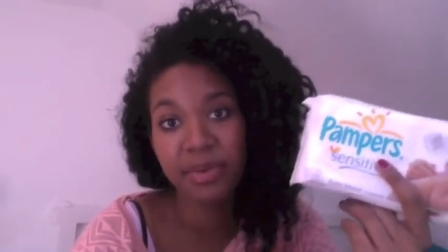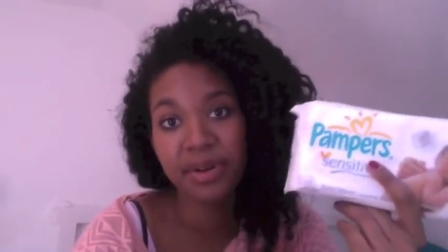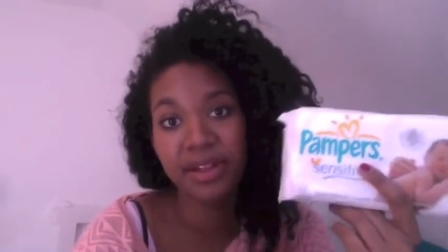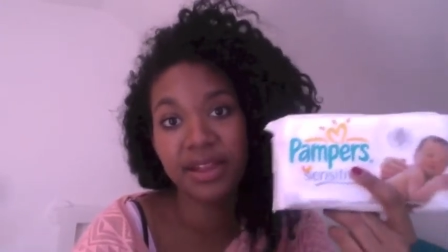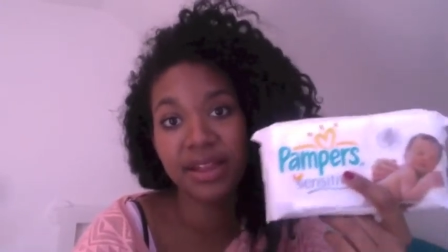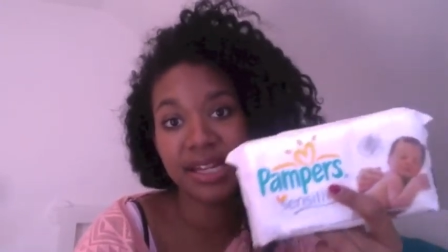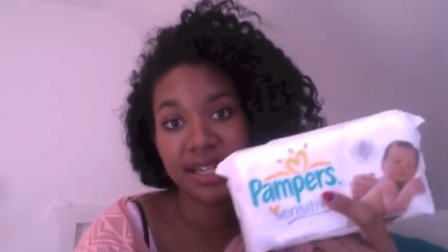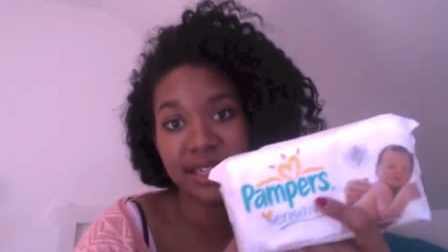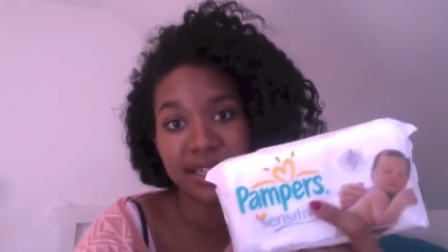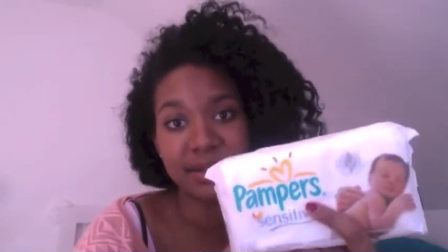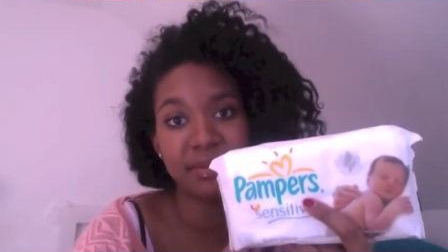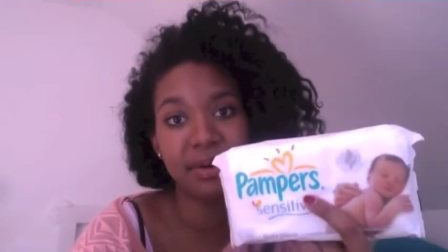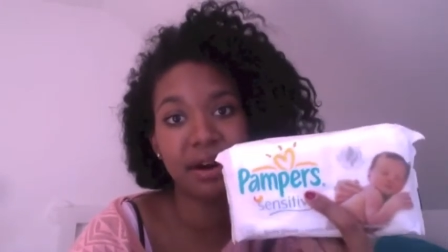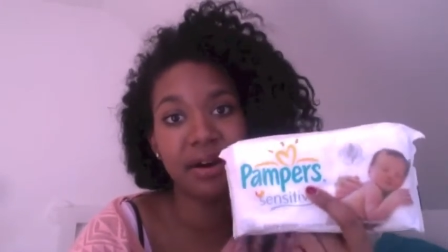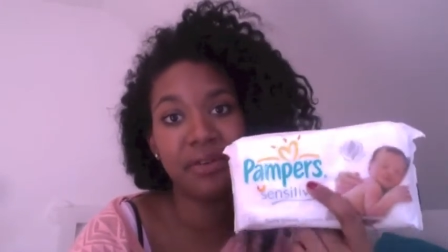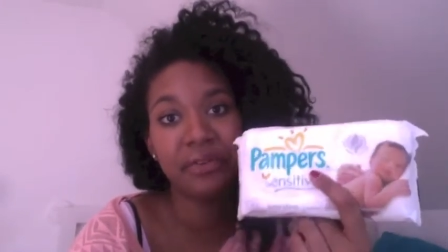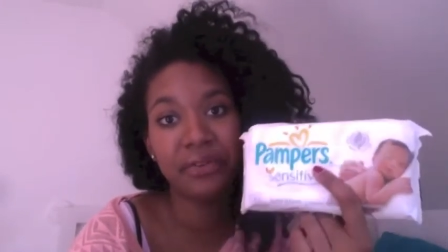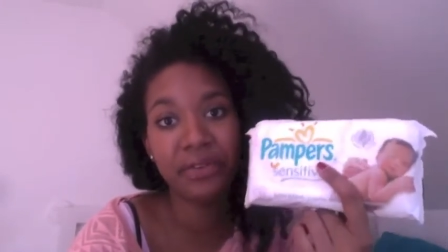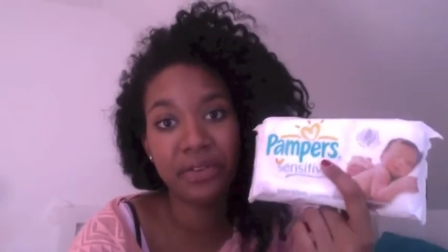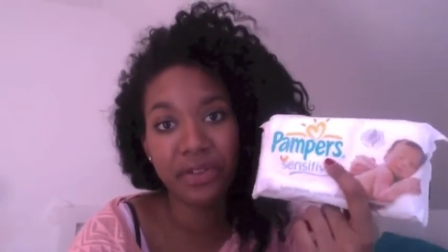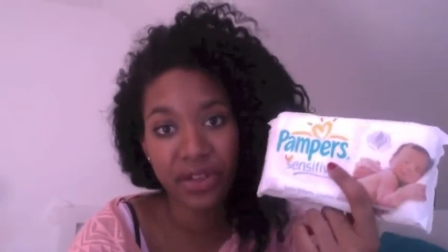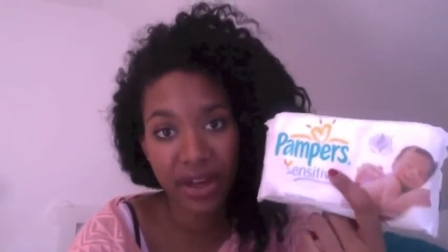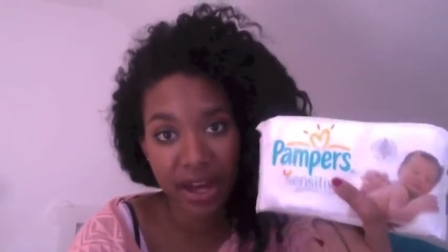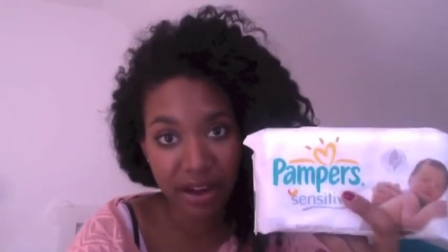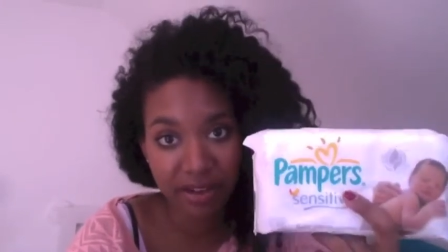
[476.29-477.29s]
but this month
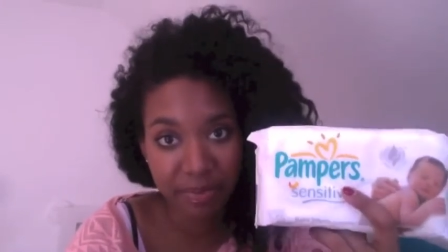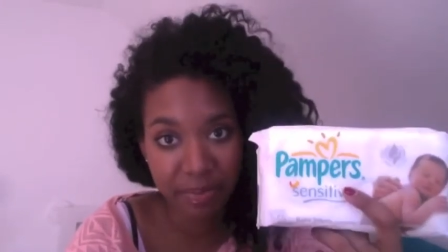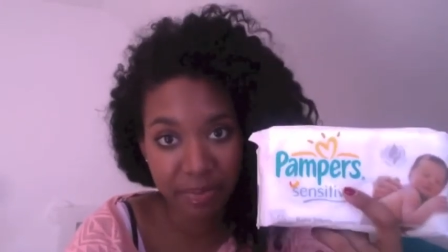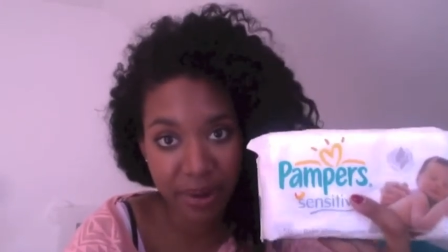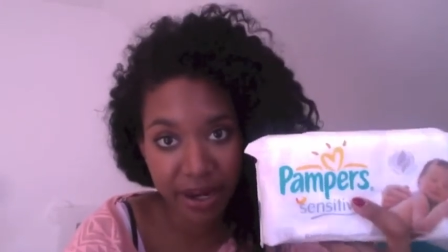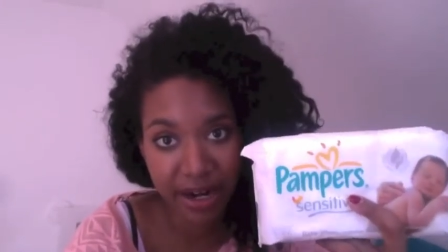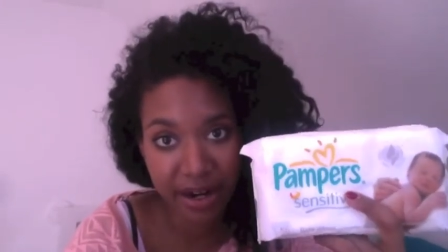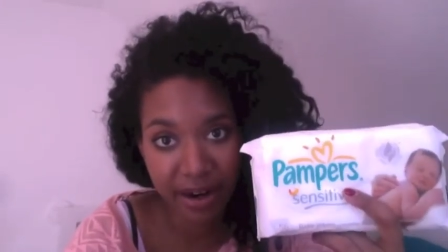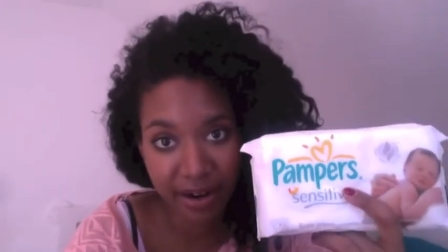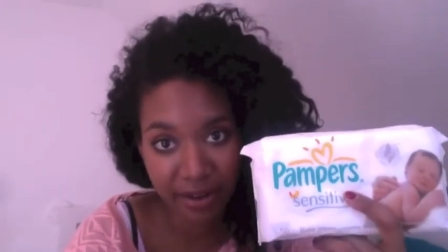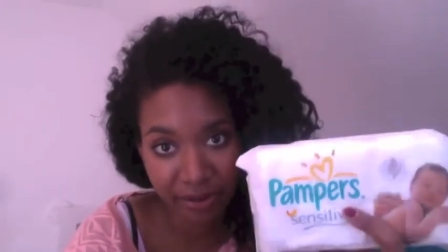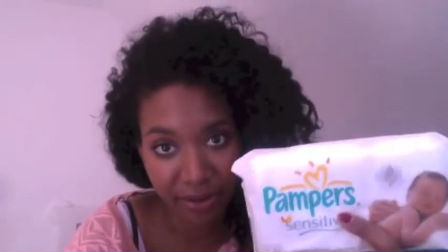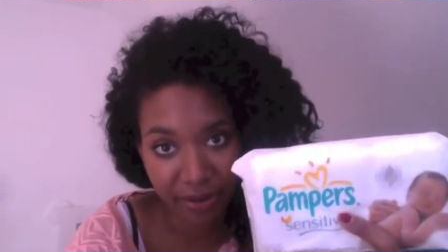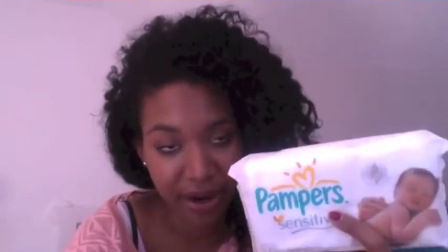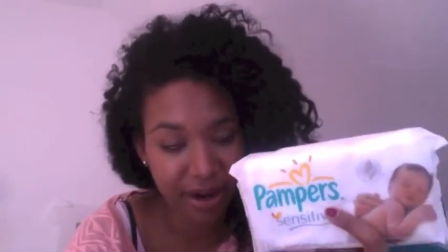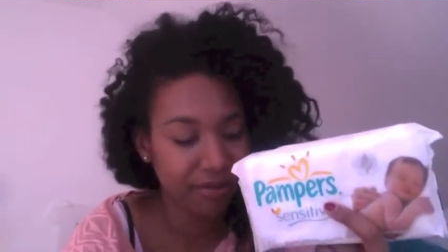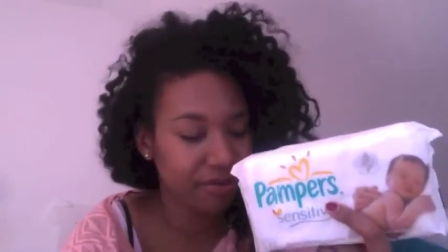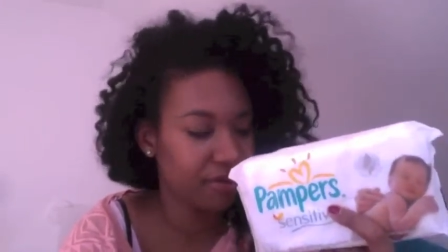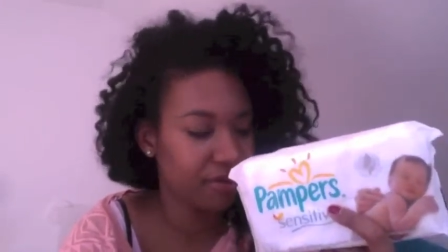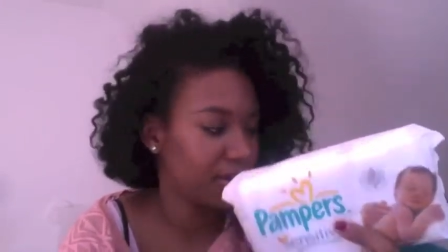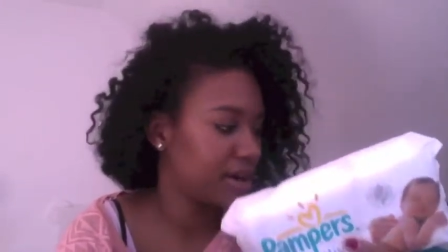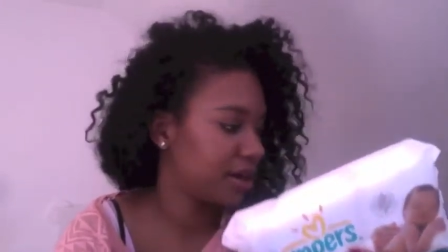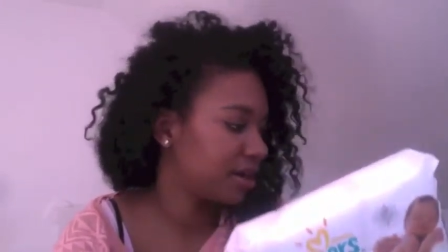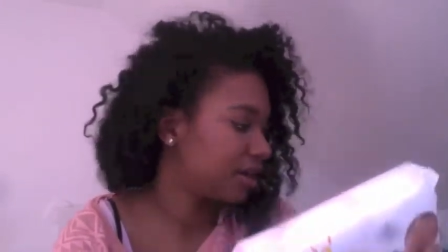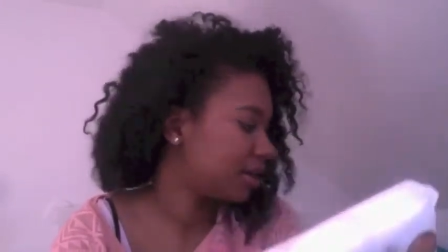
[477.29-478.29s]
they have been a favorite.